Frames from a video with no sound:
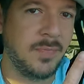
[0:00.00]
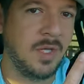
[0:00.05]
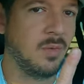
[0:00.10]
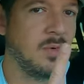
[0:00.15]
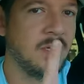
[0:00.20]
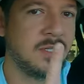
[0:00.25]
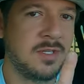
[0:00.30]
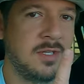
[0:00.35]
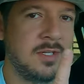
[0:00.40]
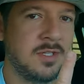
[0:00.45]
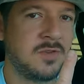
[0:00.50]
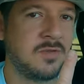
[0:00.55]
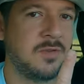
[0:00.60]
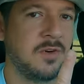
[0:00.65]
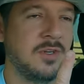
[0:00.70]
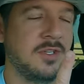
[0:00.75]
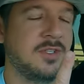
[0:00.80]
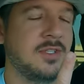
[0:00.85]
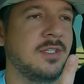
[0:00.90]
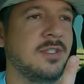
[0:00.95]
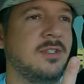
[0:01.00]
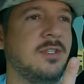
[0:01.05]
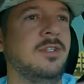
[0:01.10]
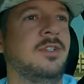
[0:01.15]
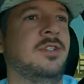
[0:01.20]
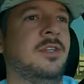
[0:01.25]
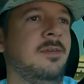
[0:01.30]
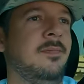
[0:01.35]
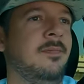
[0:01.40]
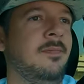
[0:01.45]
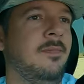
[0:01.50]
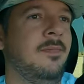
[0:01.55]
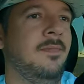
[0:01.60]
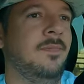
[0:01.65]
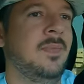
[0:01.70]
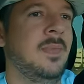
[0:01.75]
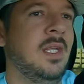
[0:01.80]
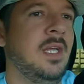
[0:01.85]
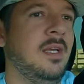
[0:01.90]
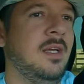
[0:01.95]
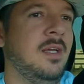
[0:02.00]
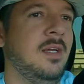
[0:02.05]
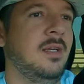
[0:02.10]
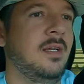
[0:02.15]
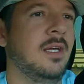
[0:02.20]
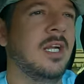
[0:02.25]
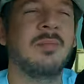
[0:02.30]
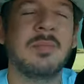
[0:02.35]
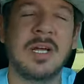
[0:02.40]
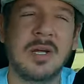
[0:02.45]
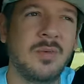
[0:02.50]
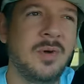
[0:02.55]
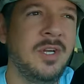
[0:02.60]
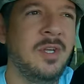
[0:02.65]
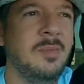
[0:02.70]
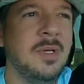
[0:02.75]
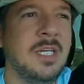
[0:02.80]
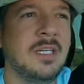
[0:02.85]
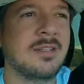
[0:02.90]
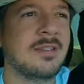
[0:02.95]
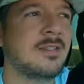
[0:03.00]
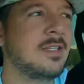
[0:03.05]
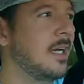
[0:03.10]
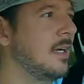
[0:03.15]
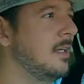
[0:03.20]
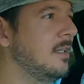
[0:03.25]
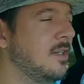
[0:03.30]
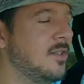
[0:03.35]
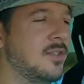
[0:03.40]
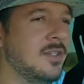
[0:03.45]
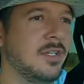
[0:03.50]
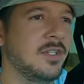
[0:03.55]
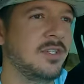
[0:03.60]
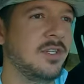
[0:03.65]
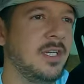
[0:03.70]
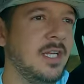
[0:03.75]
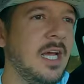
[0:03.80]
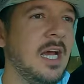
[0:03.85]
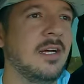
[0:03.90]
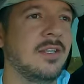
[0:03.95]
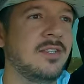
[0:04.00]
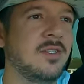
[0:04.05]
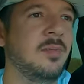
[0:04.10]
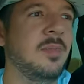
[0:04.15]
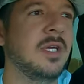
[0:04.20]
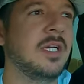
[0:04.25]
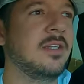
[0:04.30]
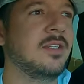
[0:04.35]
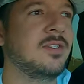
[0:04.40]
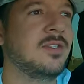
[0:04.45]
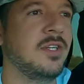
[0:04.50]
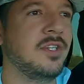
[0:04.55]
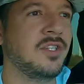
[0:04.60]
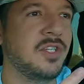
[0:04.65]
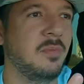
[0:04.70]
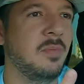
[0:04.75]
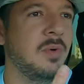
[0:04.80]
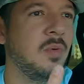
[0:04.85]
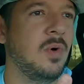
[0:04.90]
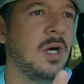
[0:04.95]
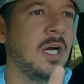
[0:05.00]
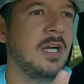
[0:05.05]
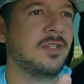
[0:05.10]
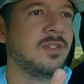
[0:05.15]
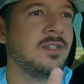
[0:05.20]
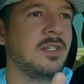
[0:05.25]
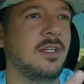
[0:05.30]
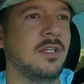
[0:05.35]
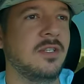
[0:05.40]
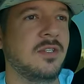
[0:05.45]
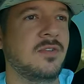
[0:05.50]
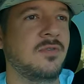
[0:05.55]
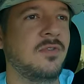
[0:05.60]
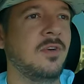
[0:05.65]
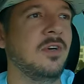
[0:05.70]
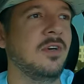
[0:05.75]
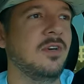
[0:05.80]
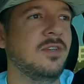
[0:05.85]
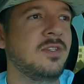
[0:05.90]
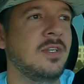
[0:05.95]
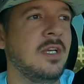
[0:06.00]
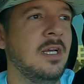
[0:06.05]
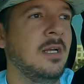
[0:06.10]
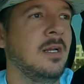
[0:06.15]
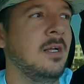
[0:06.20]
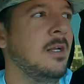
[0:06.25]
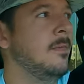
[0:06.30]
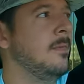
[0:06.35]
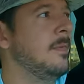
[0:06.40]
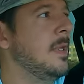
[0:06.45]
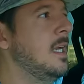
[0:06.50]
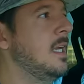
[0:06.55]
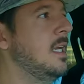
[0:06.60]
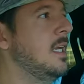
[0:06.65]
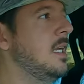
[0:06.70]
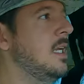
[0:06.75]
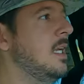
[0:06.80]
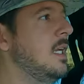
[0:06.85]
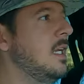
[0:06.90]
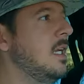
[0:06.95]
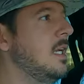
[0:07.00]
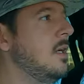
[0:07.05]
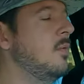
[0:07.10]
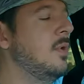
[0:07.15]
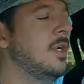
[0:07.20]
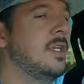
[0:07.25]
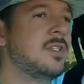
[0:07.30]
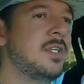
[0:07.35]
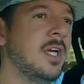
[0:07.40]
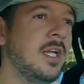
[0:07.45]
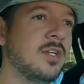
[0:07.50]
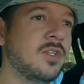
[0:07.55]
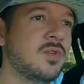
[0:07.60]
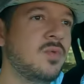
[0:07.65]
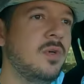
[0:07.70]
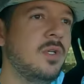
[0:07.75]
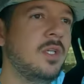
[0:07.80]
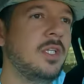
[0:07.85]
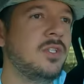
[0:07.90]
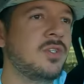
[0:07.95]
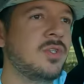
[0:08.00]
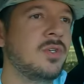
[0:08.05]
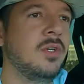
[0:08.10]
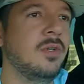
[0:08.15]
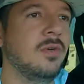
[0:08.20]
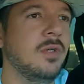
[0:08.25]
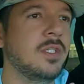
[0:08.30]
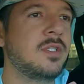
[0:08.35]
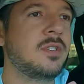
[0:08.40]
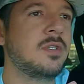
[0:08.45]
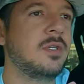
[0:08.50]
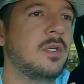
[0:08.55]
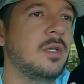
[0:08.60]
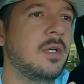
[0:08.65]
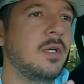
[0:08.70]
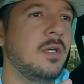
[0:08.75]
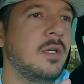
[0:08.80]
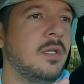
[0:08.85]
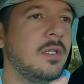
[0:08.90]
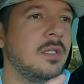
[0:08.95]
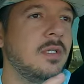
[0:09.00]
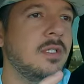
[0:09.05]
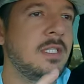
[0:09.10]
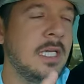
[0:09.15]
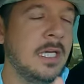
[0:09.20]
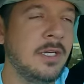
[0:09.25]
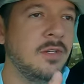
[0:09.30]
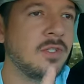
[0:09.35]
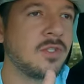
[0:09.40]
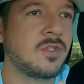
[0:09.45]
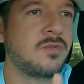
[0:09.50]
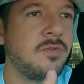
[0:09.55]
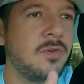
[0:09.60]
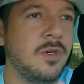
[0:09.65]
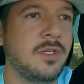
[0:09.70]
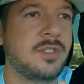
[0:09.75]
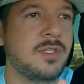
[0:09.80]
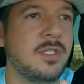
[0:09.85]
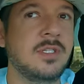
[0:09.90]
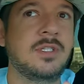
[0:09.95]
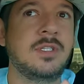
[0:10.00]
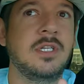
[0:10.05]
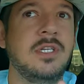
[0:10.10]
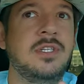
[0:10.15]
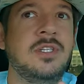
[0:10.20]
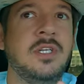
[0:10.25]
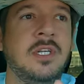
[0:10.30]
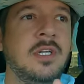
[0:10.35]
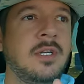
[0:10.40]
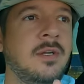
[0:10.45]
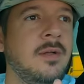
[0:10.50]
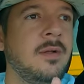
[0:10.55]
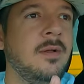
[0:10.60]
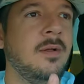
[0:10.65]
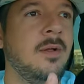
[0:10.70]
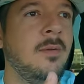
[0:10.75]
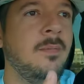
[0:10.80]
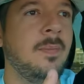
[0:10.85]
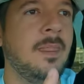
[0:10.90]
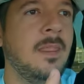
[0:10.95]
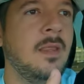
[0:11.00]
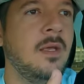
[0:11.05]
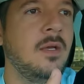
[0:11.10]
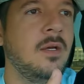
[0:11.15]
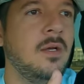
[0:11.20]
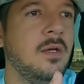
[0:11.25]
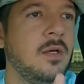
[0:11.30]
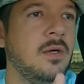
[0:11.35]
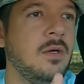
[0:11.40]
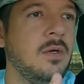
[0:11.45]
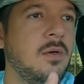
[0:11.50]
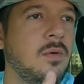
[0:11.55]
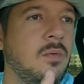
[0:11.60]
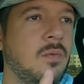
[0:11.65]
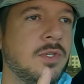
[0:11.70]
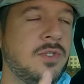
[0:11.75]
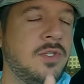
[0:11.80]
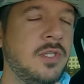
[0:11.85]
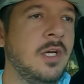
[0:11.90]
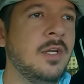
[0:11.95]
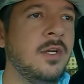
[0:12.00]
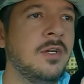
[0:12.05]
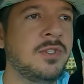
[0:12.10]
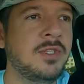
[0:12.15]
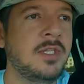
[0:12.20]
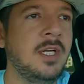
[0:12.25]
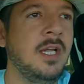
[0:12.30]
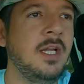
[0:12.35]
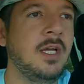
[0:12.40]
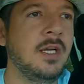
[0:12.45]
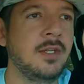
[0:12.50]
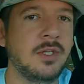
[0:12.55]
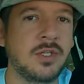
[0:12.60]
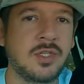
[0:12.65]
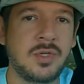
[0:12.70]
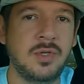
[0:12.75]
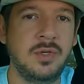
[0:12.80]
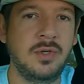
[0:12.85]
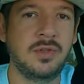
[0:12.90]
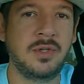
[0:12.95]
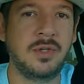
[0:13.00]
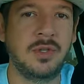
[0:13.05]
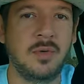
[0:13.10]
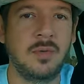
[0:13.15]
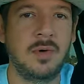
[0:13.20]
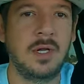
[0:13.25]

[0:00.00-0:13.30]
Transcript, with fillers: It wasn't his first decision. And I'm like, what do you mean his second decision? Yeah, it's a big decision, but why isn't it his first? And what he said is really true. It's Daniel's first decision was the understanding of the truth and the